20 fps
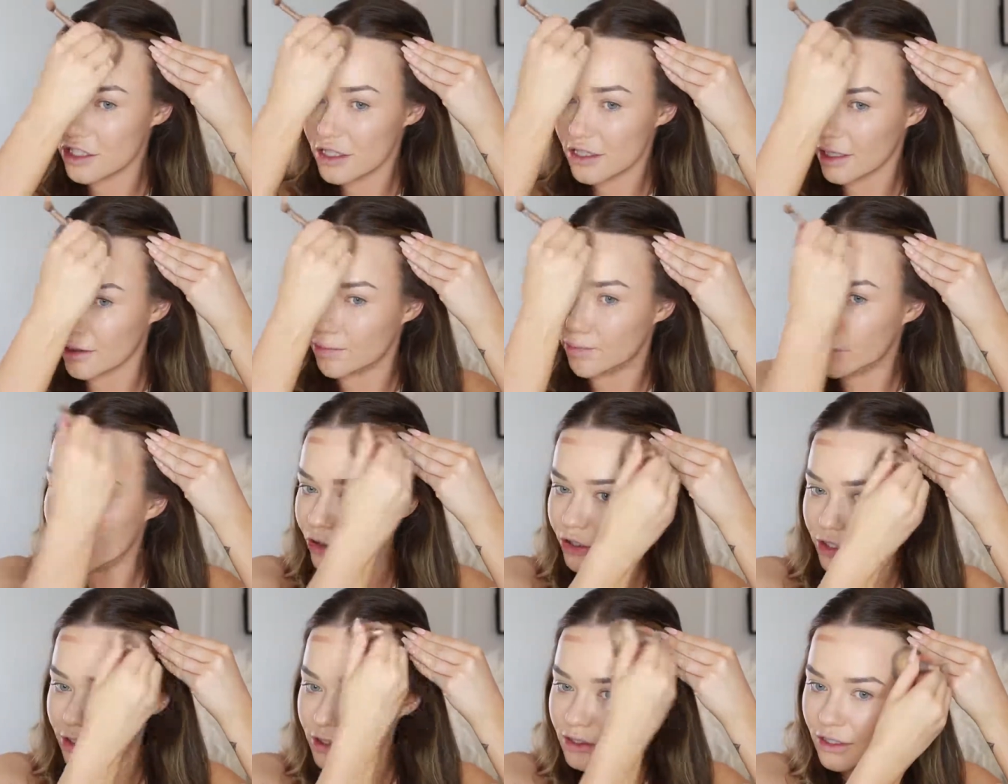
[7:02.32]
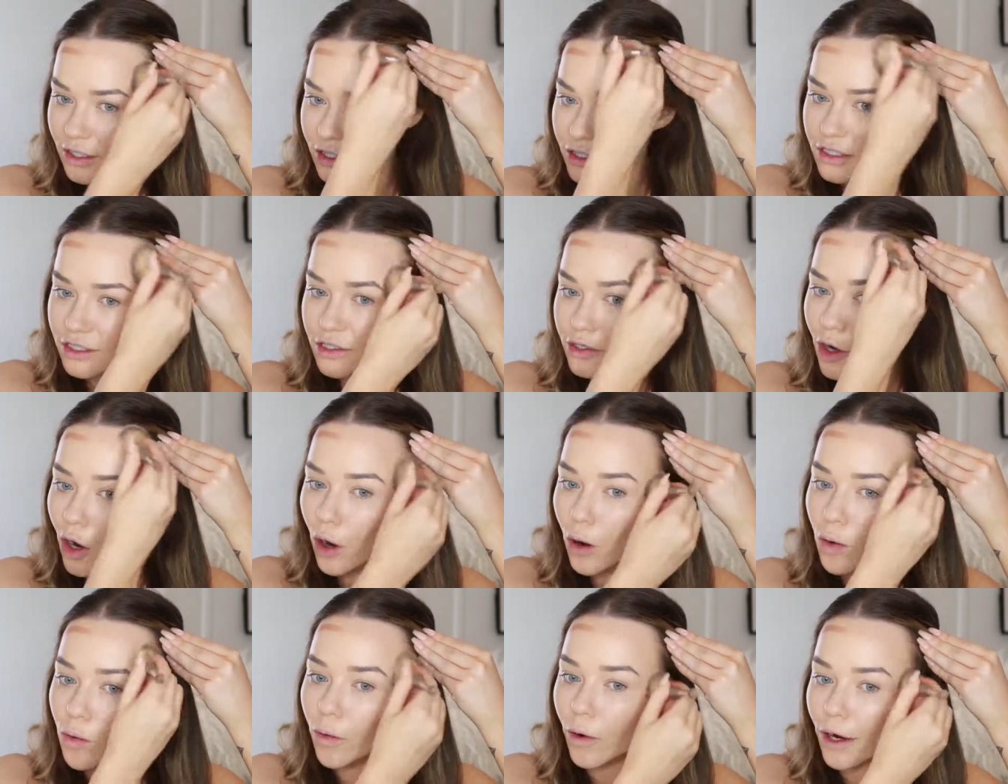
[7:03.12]
just like butter. There's
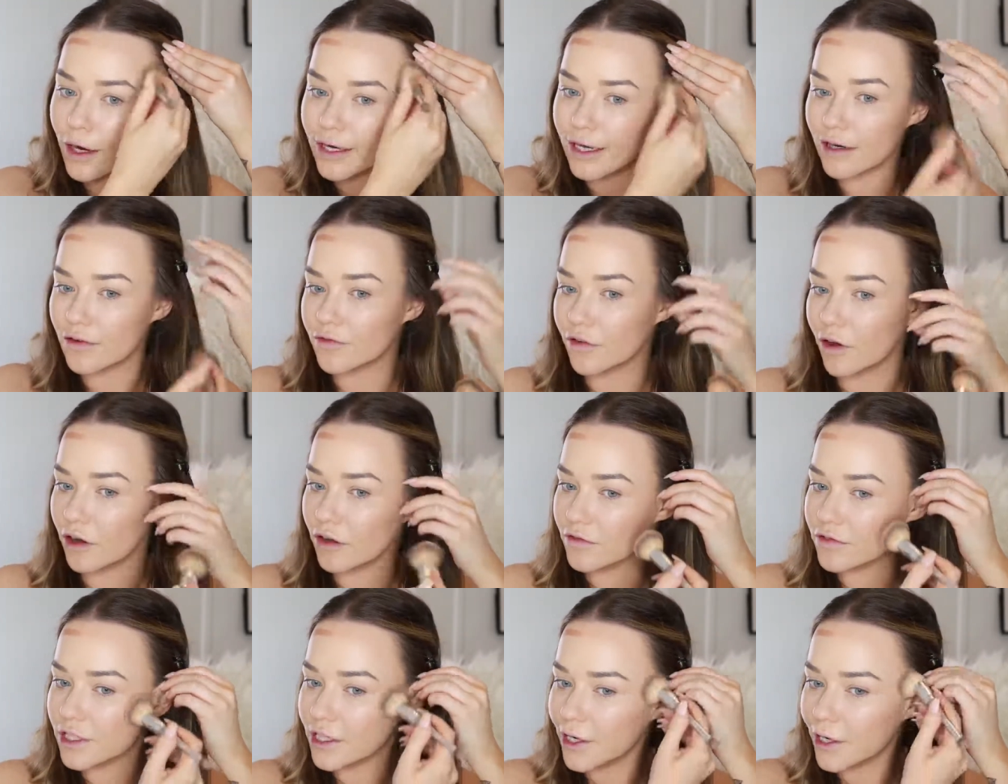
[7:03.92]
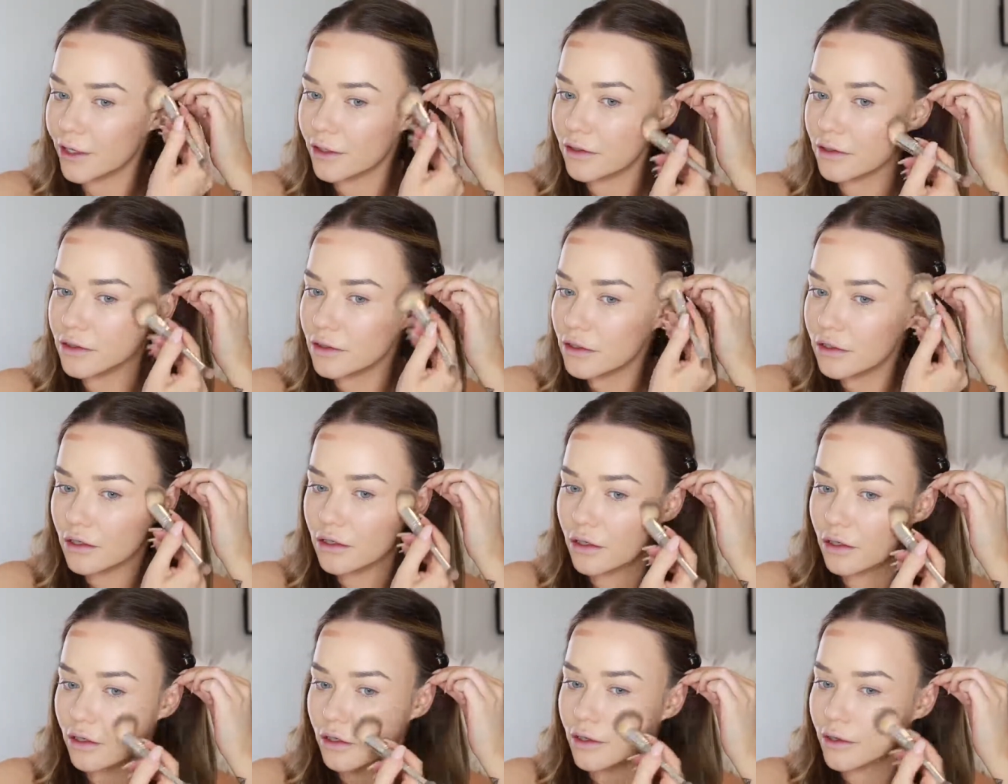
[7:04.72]
no work involved here.
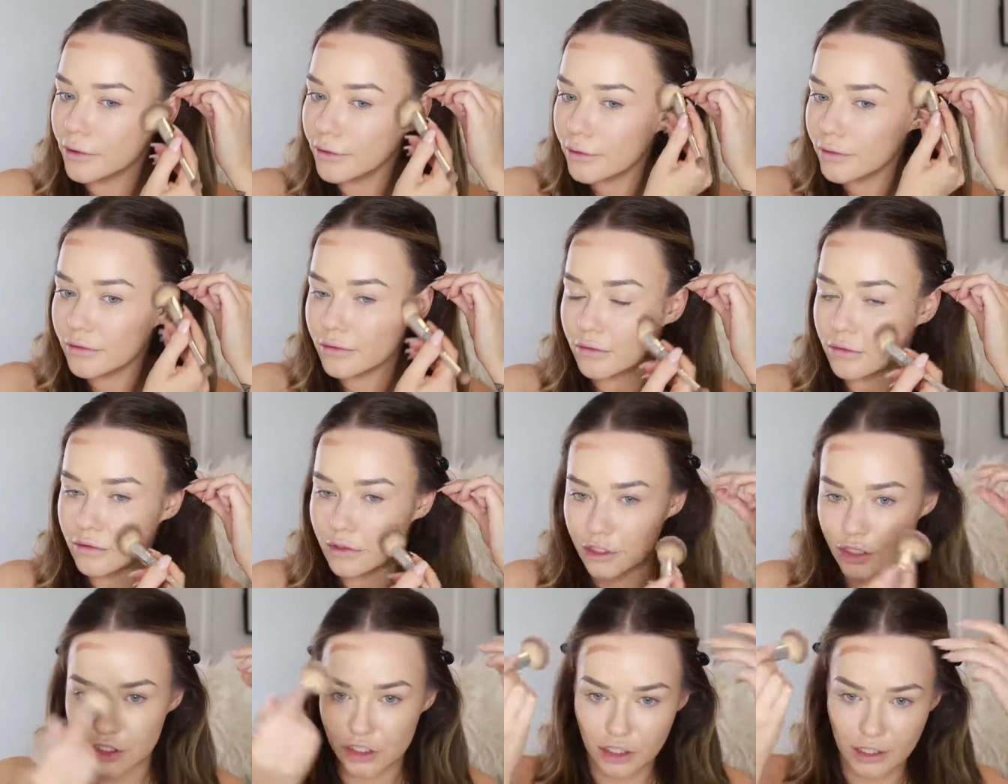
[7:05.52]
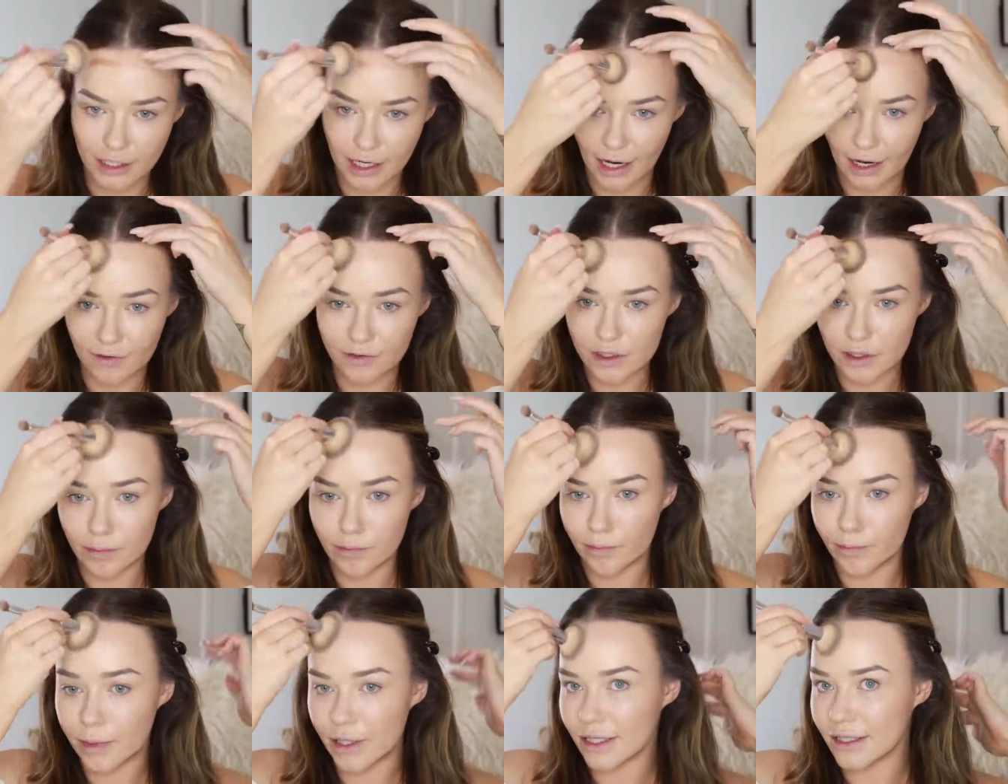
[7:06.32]
You shouldn't have to
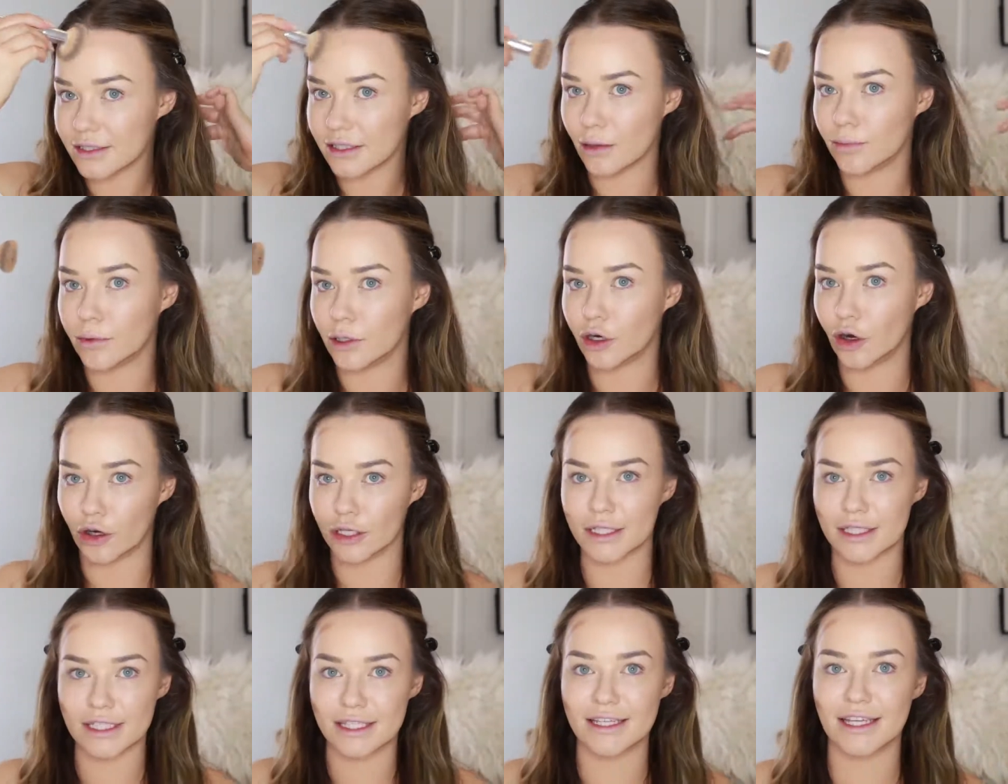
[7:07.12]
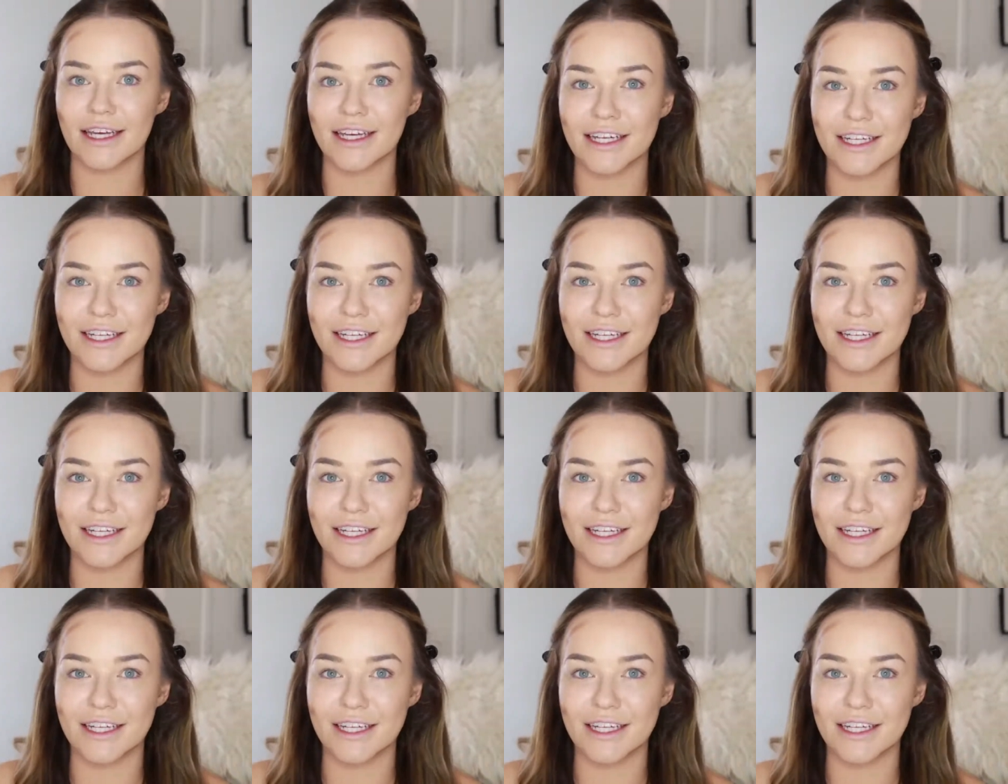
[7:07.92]
build up guns